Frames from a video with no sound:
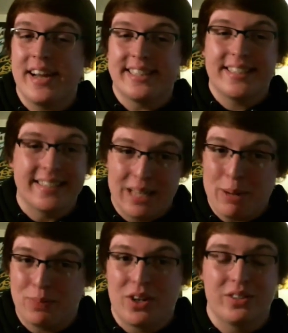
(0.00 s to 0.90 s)
a
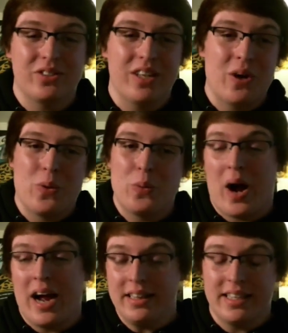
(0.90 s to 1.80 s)
slept-on center
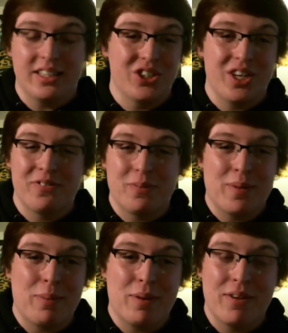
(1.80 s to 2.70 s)
who I think should even
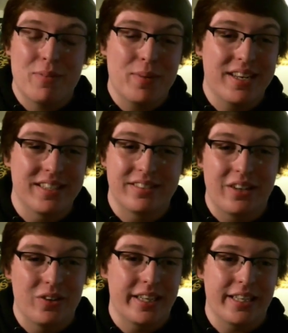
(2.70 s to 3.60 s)
maybe be
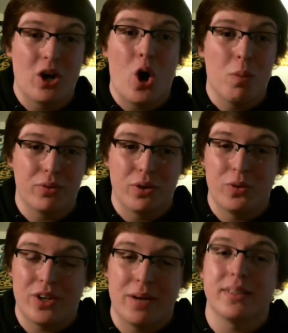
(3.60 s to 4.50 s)
considered like an
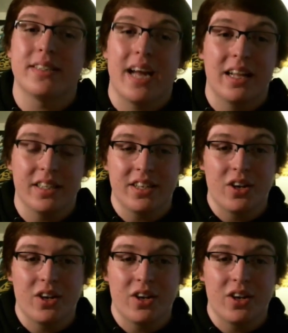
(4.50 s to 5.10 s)
all-pro type of talent.